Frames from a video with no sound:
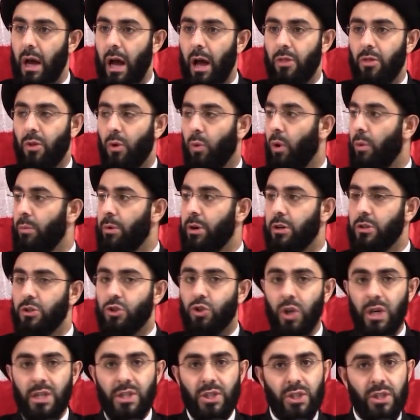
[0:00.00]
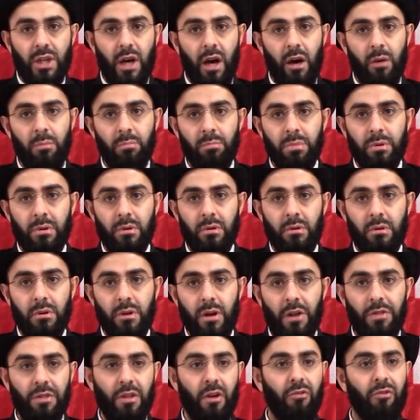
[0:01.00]
and the women are dressed up
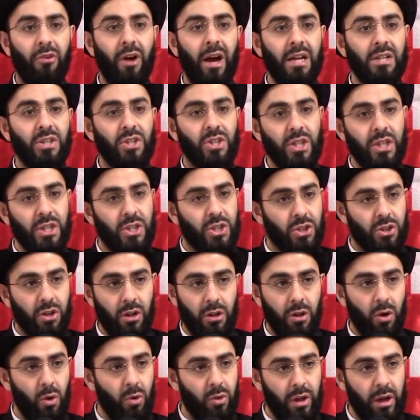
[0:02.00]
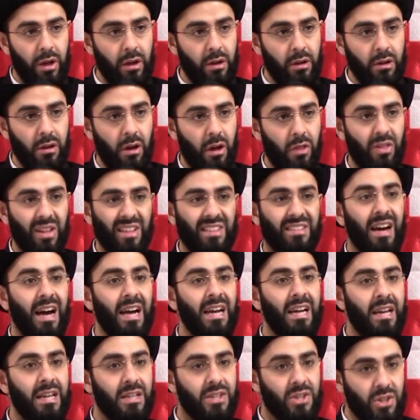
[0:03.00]
in the fanciest clothing, in the
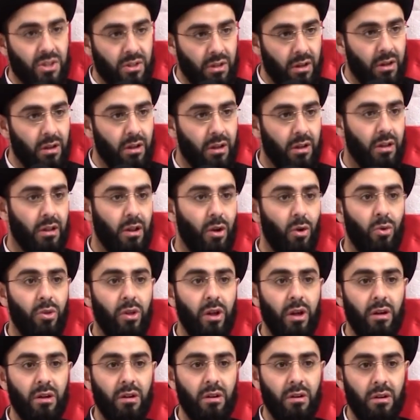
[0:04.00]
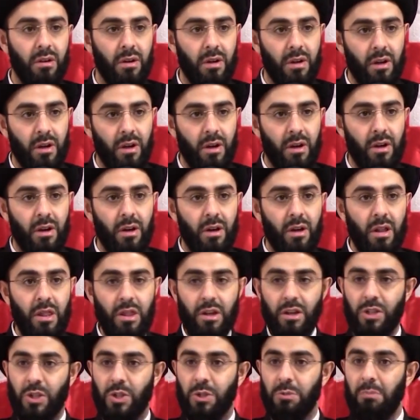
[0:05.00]
tightest clothing.
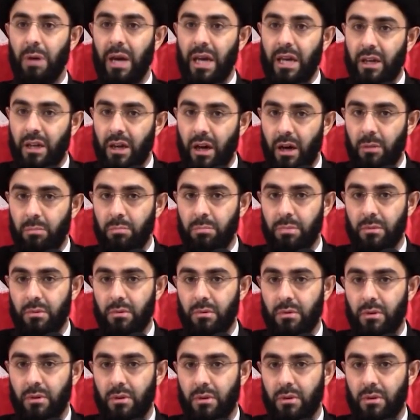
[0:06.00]
There's makeup.